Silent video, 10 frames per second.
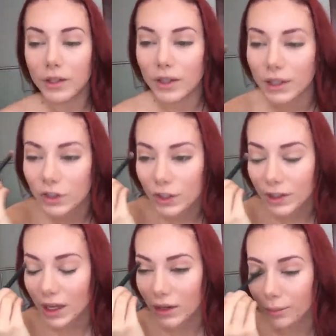So this
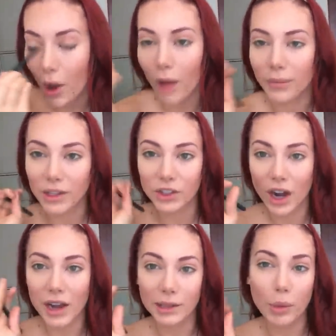just kind of pop, makes
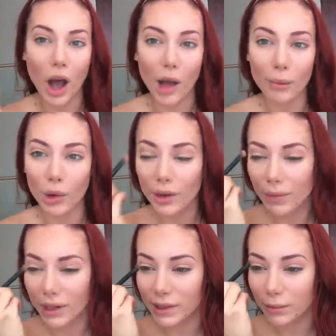your eyes pop more,
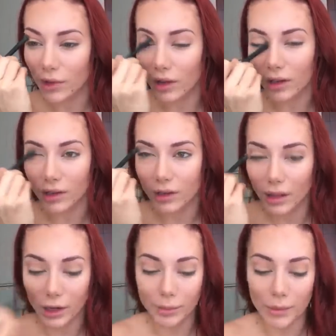makes them look
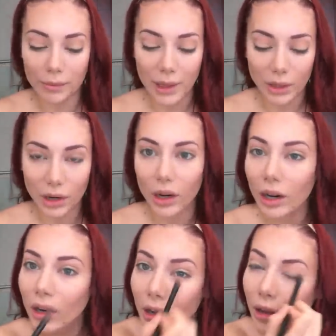a little bit
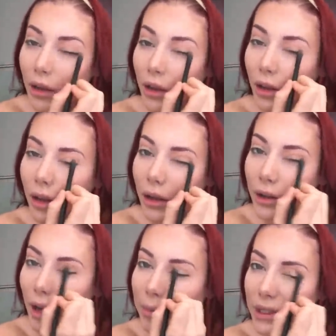bigger. And
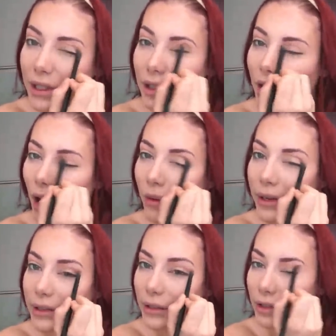I basically
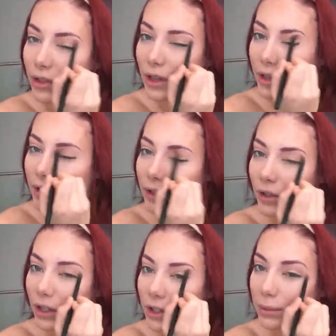always do this. So
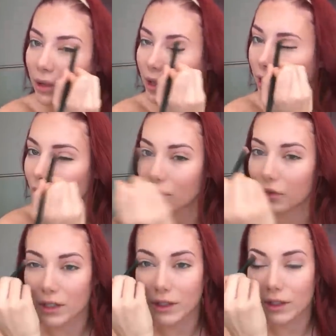I just put it in the
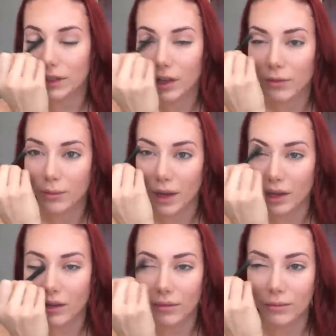creases of my
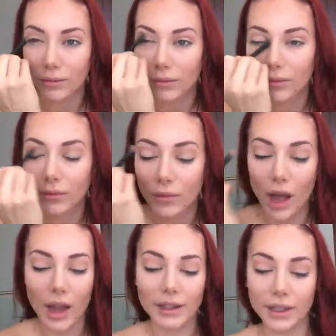
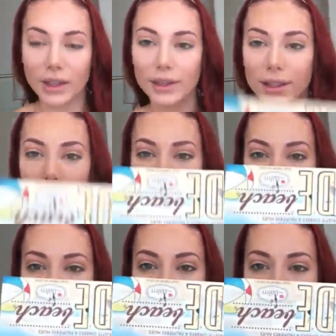eyes. And this is the
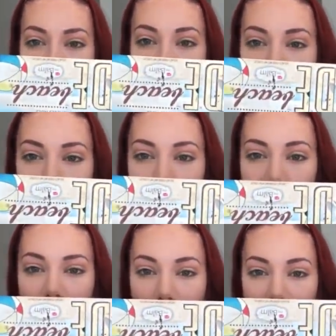um,
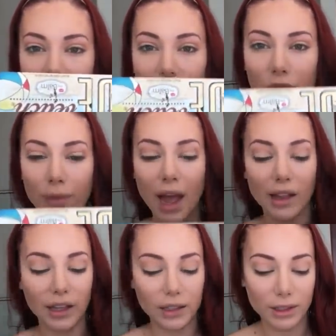Nude Beach
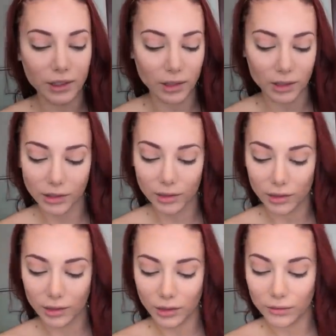palette
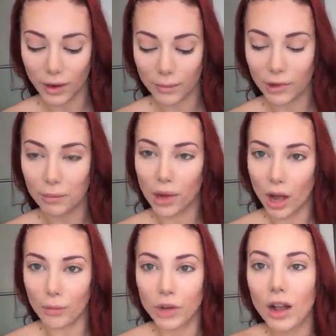from The
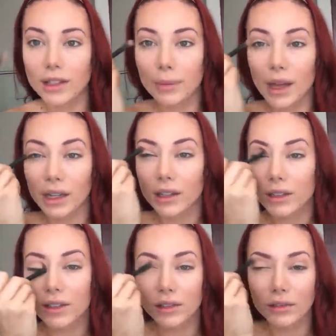Balm
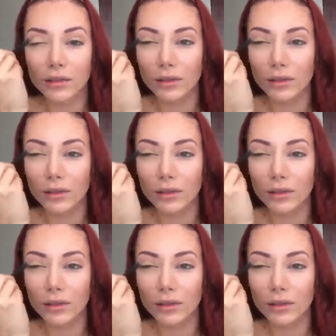Cosmetics.